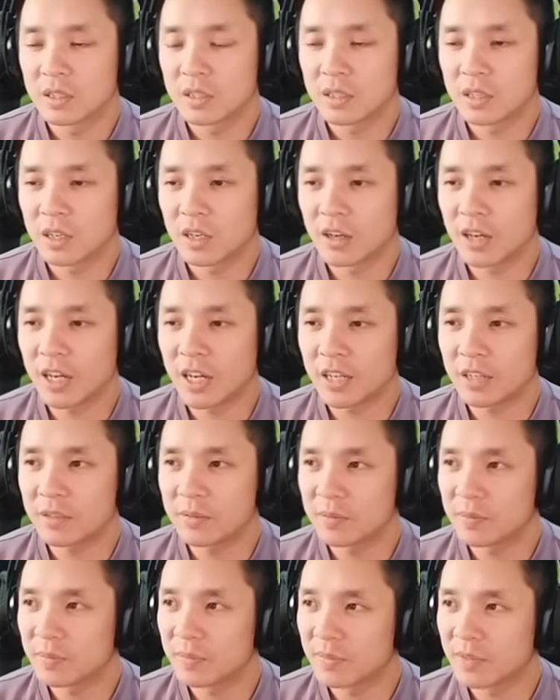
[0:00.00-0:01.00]
All right.
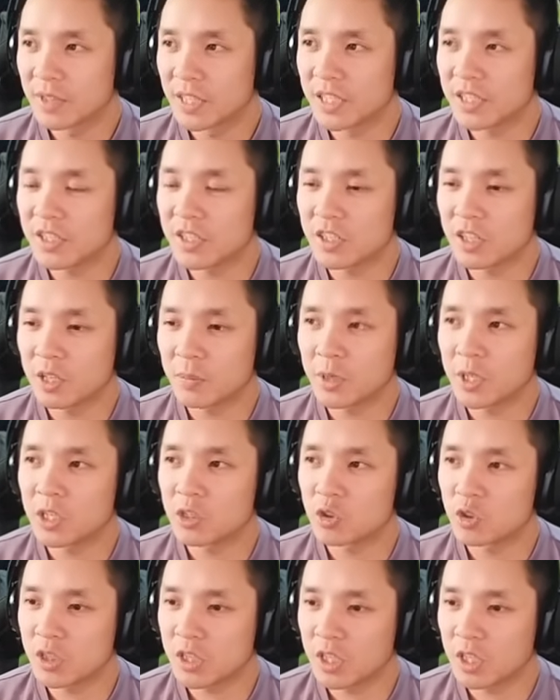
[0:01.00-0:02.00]
This is going to be
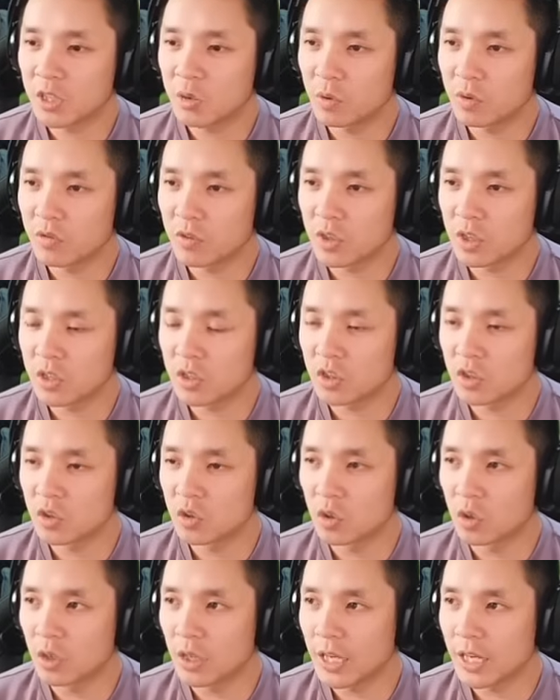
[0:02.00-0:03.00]
interesting. We've got
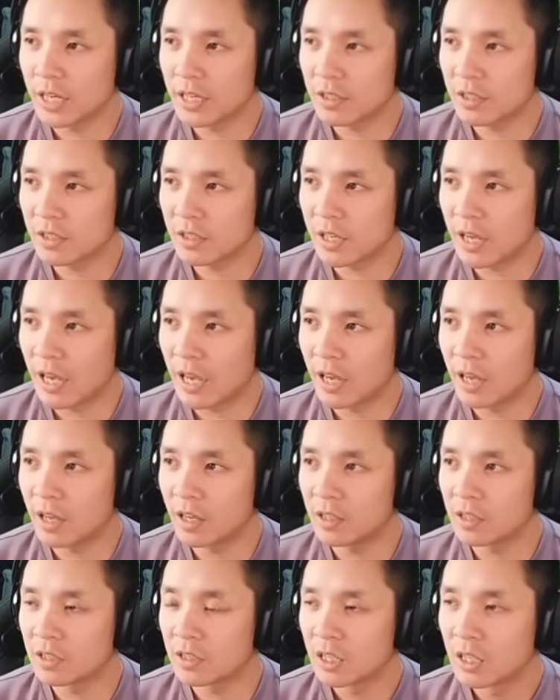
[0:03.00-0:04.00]
Snorlax
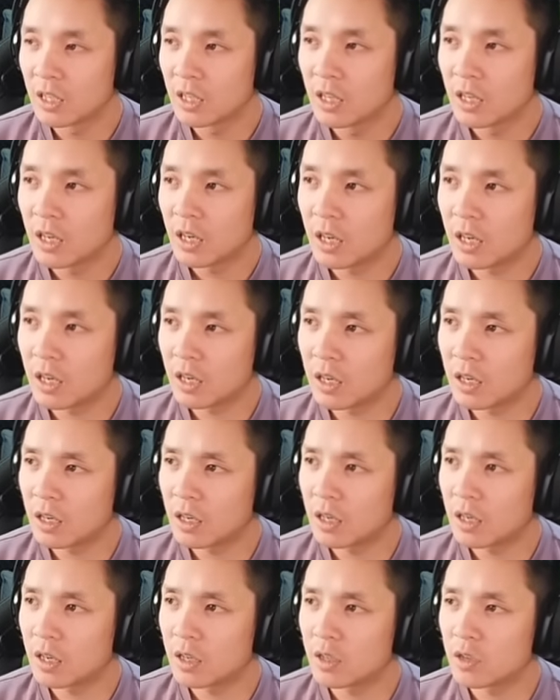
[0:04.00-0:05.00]
and
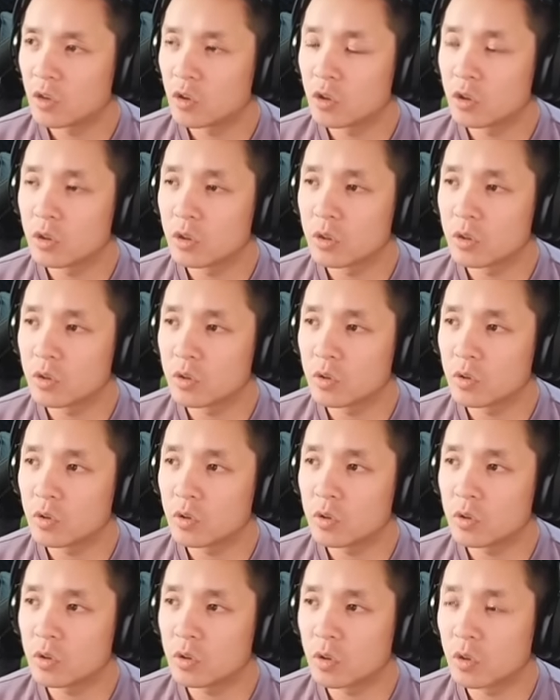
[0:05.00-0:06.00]
uh,
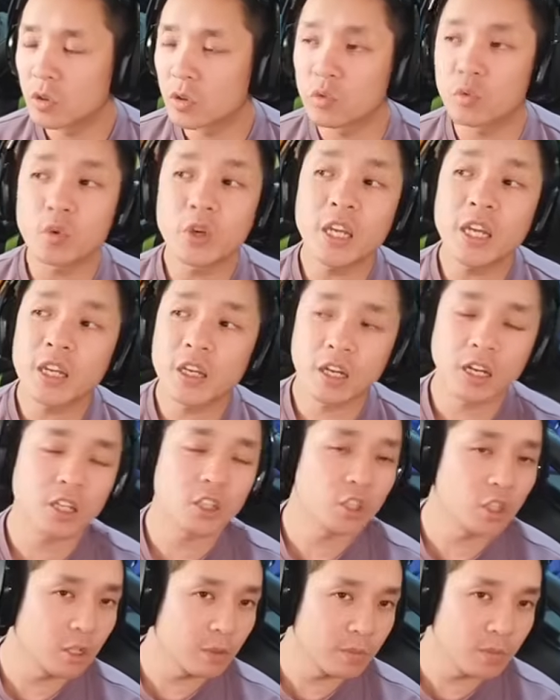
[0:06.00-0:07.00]
3
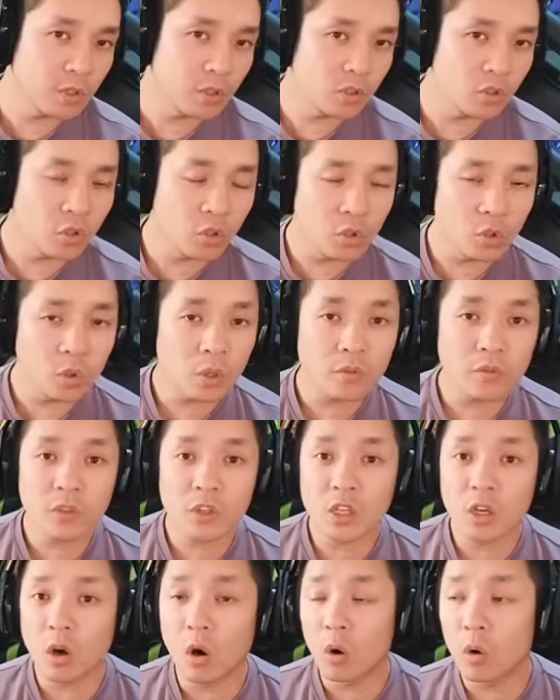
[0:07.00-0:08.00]
Garchomps. 2 of
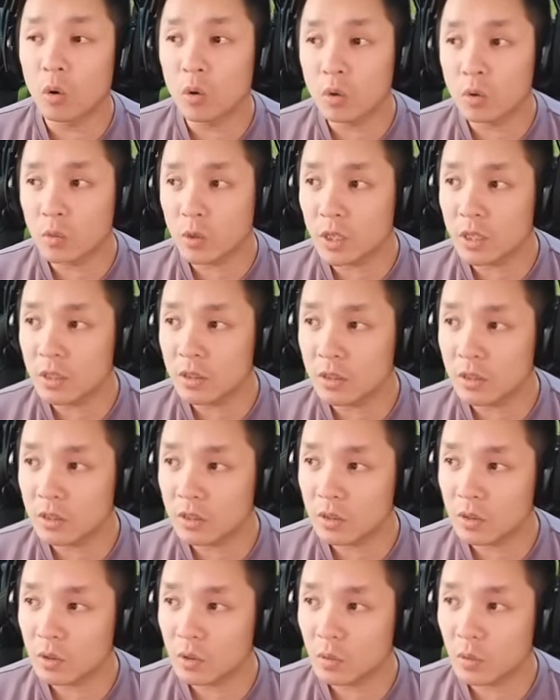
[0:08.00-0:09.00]
the old
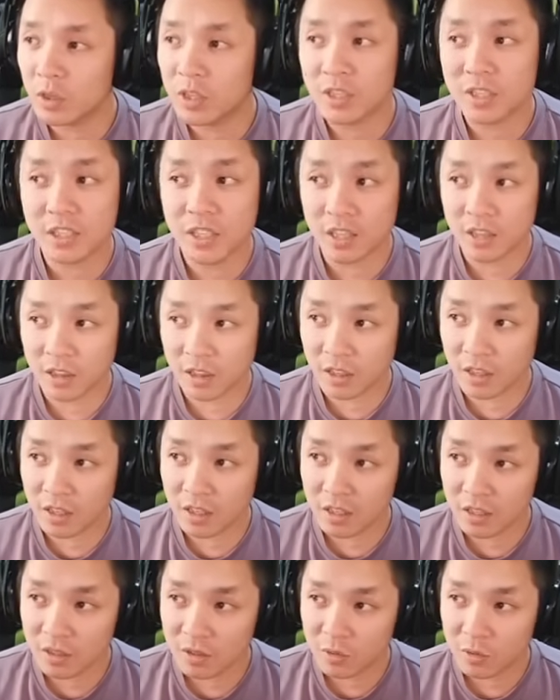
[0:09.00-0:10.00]
ones with
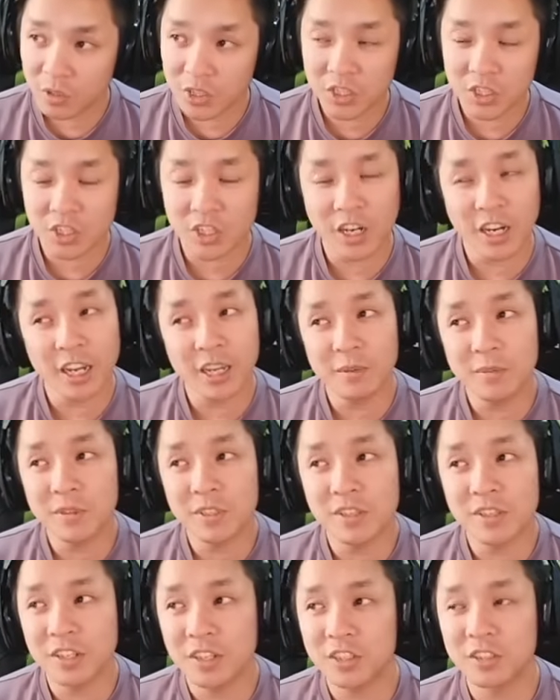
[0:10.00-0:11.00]
Cynthia, which I am
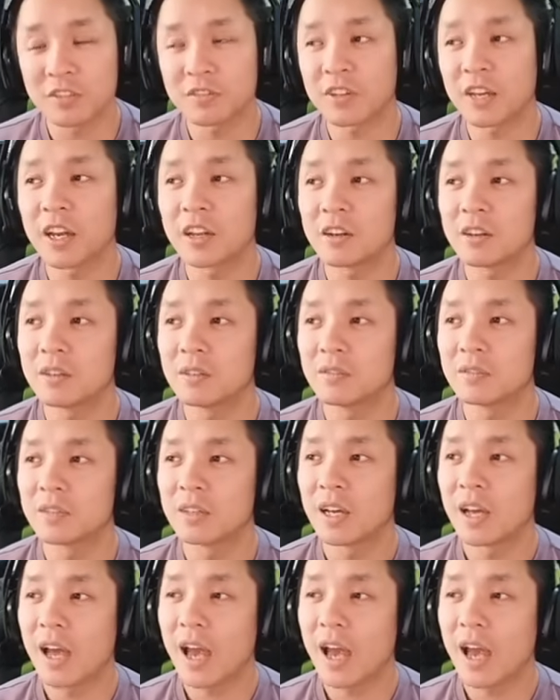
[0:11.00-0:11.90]
such a fan of.